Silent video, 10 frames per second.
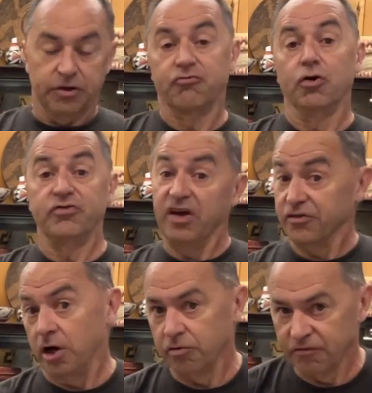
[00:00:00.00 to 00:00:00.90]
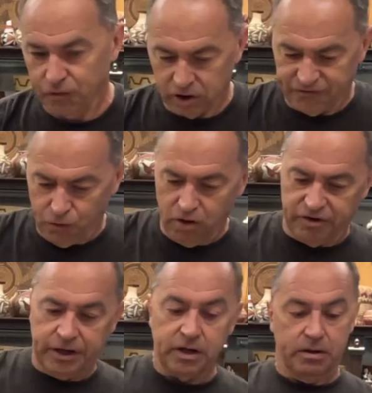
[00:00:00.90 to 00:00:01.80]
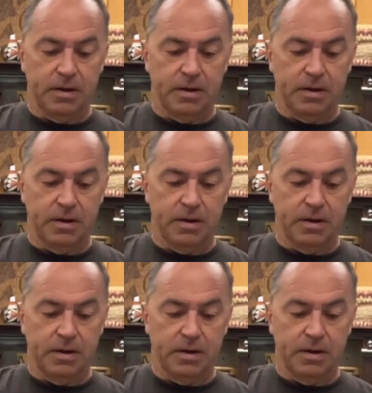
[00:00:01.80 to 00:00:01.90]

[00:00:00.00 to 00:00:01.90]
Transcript: the gross has 144 in it.